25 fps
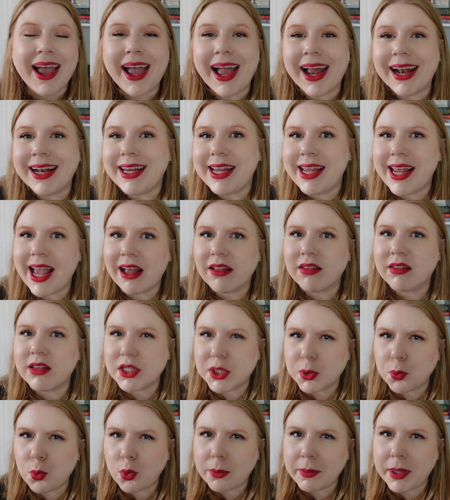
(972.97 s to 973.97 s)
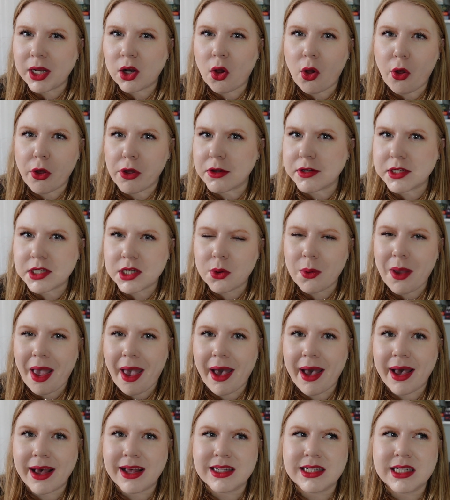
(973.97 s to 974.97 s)
And yet this woman also
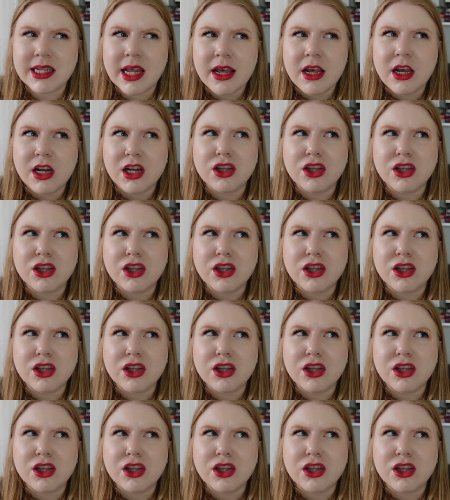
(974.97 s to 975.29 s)
has